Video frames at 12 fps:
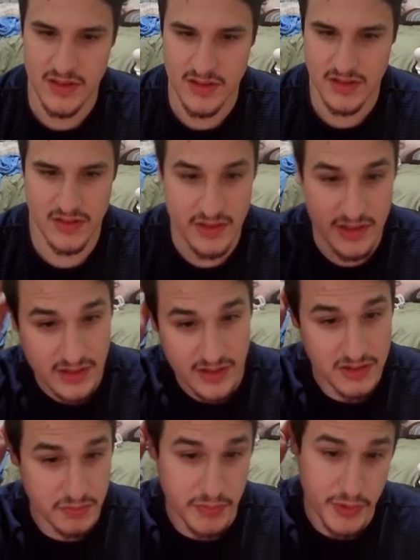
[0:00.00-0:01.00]
They'll at
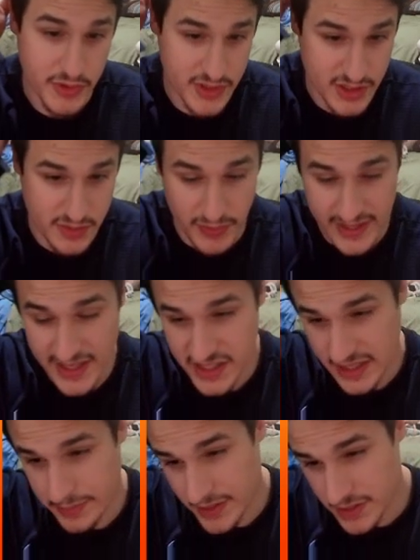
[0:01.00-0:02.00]
least boost Splash.
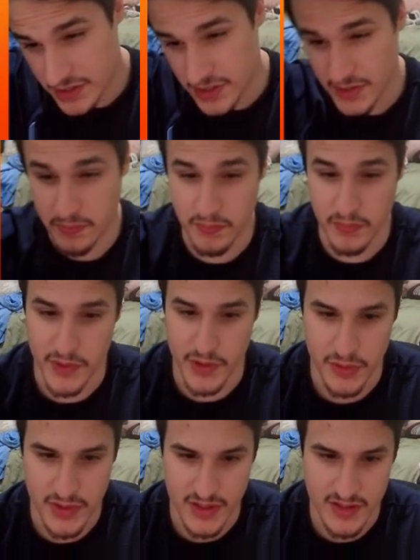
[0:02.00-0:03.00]
I probably should just
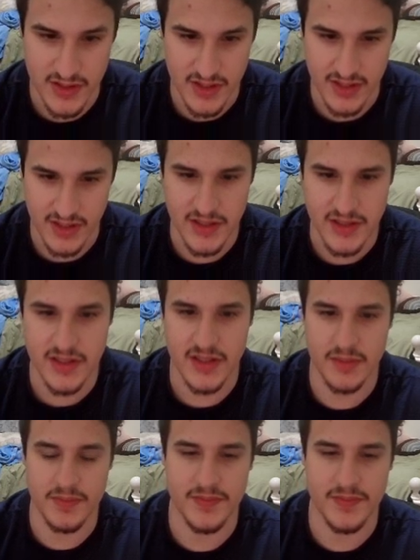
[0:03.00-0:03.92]
nuke this thing onto them.